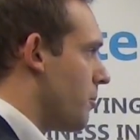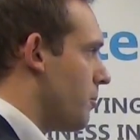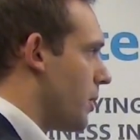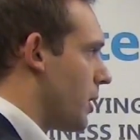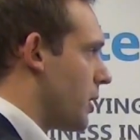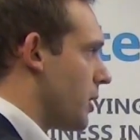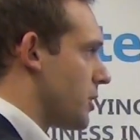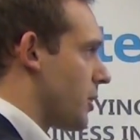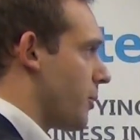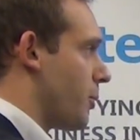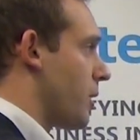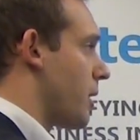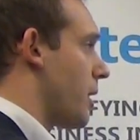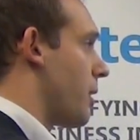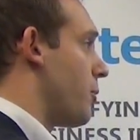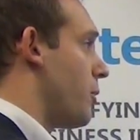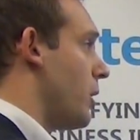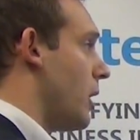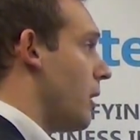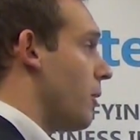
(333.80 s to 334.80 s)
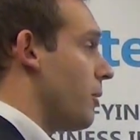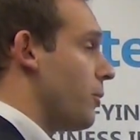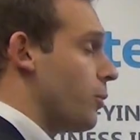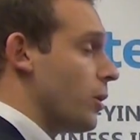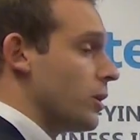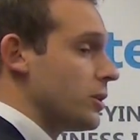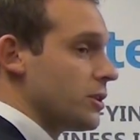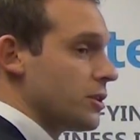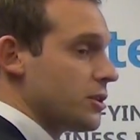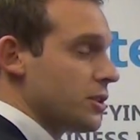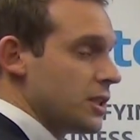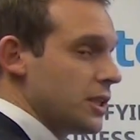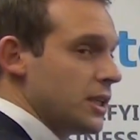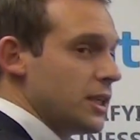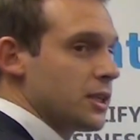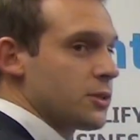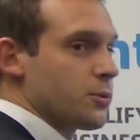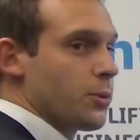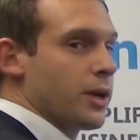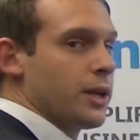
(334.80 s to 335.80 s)
Because what I really want to see
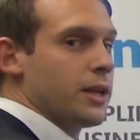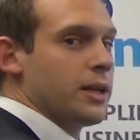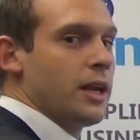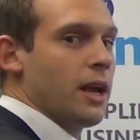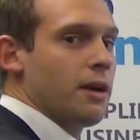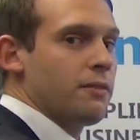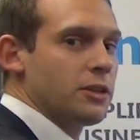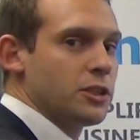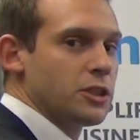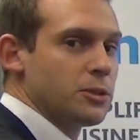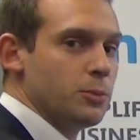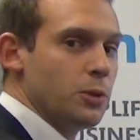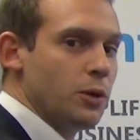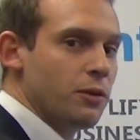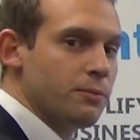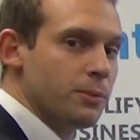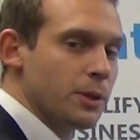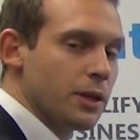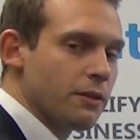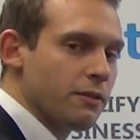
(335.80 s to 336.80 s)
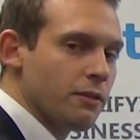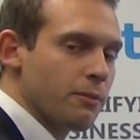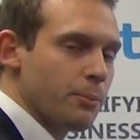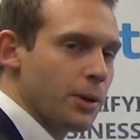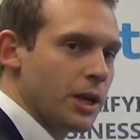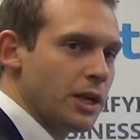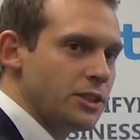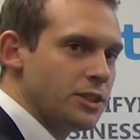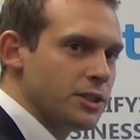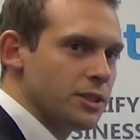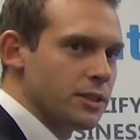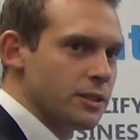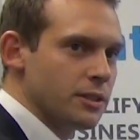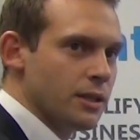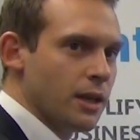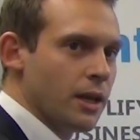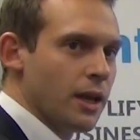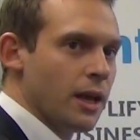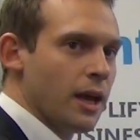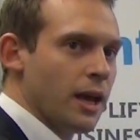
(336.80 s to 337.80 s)
is when the average movement of a patient
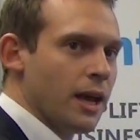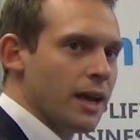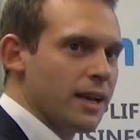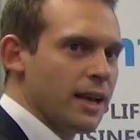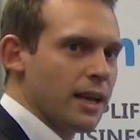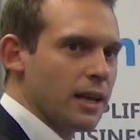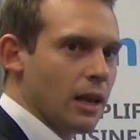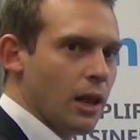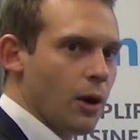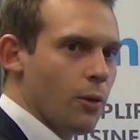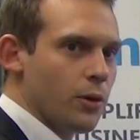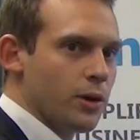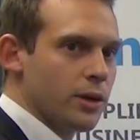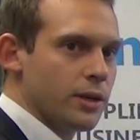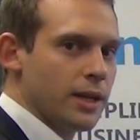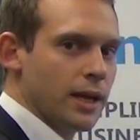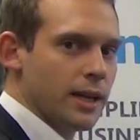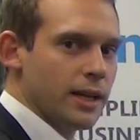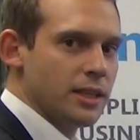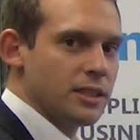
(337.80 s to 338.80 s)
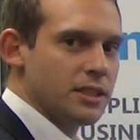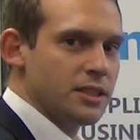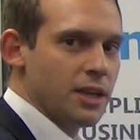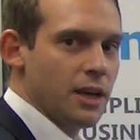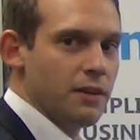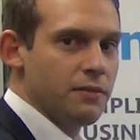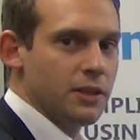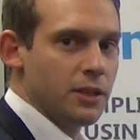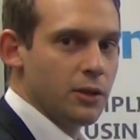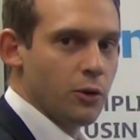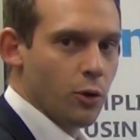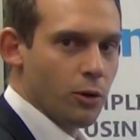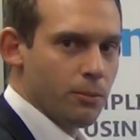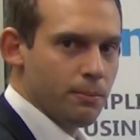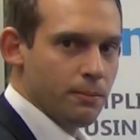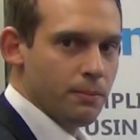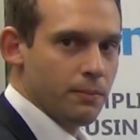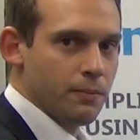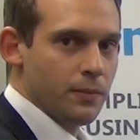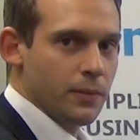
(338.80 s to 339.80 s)
get lower than his safety norm.
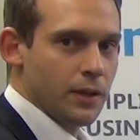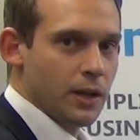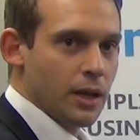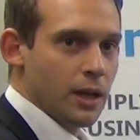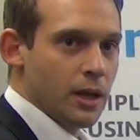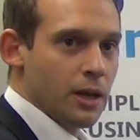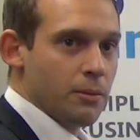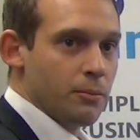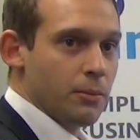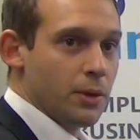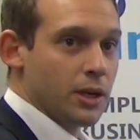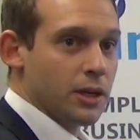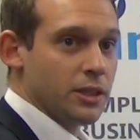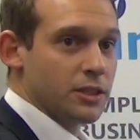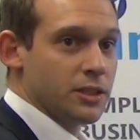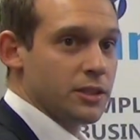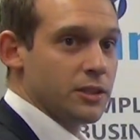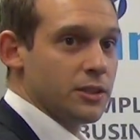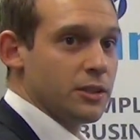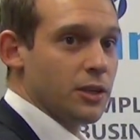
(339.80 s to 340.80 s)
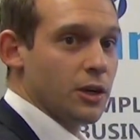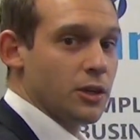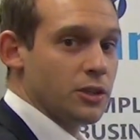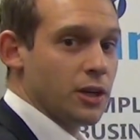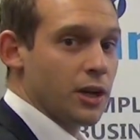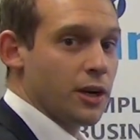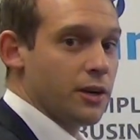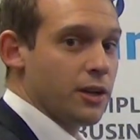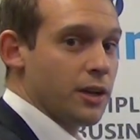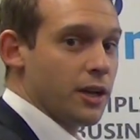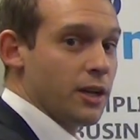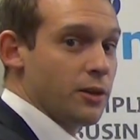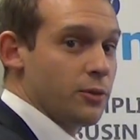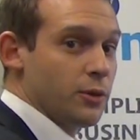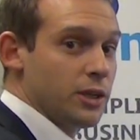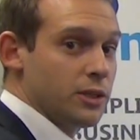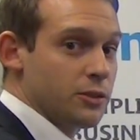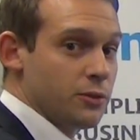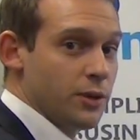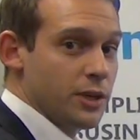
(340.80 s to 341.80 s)
Because those are the
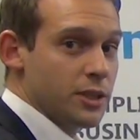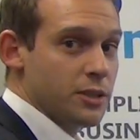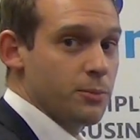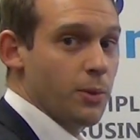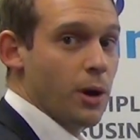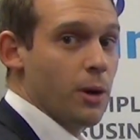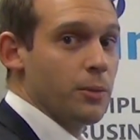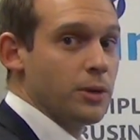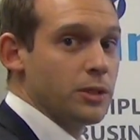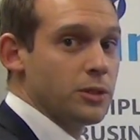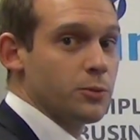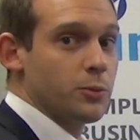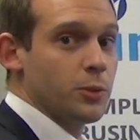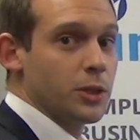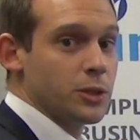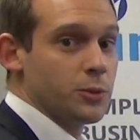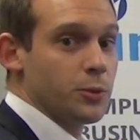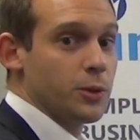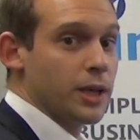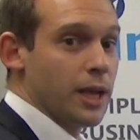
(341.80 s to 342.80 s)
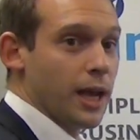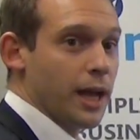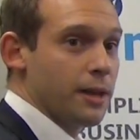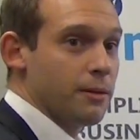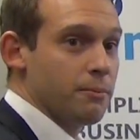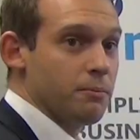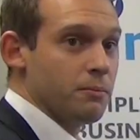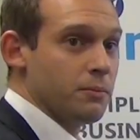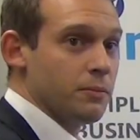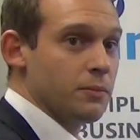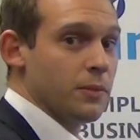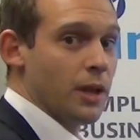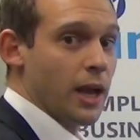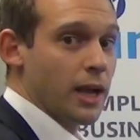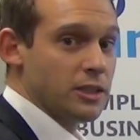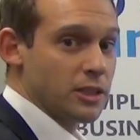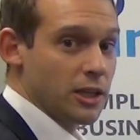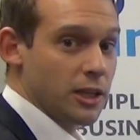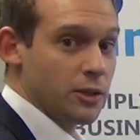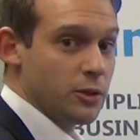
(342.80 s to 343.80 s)
increased risk moments which we can
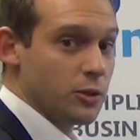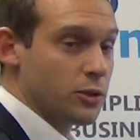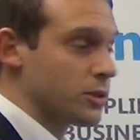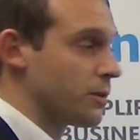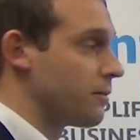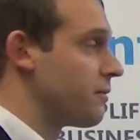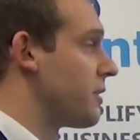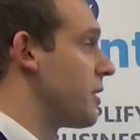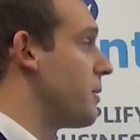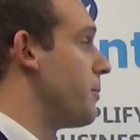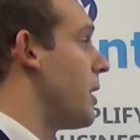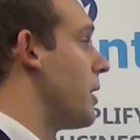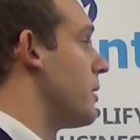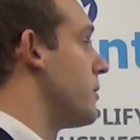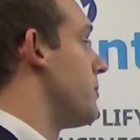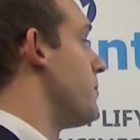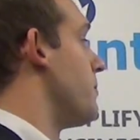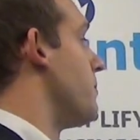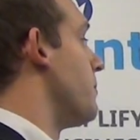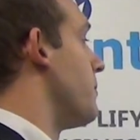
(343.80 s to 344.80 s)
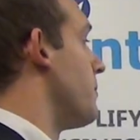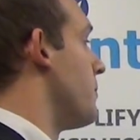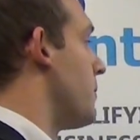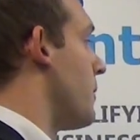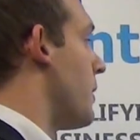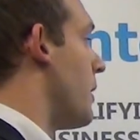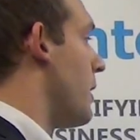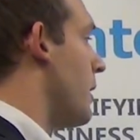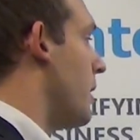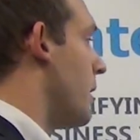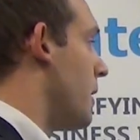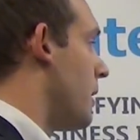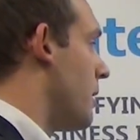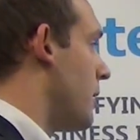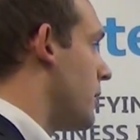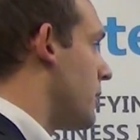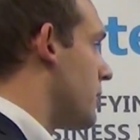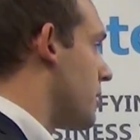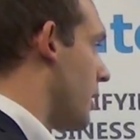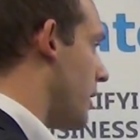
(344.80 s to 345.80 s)
actually do something about.
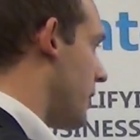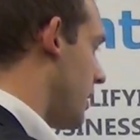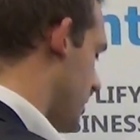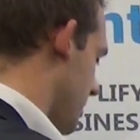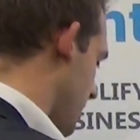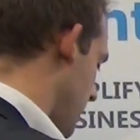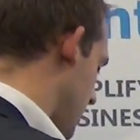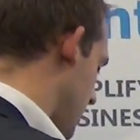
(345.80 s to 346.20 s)
So in this